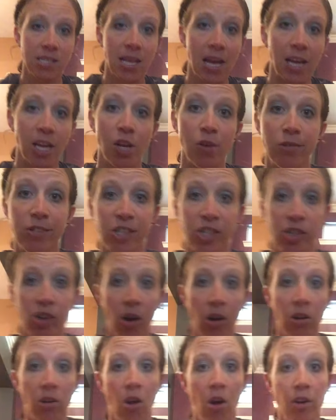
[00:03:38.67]
that you
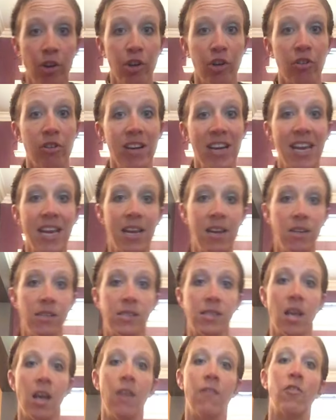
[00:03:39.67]
start on your
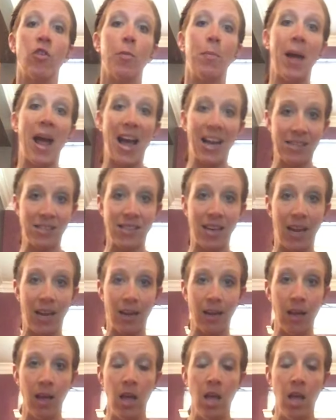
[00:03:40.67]
knees for passing.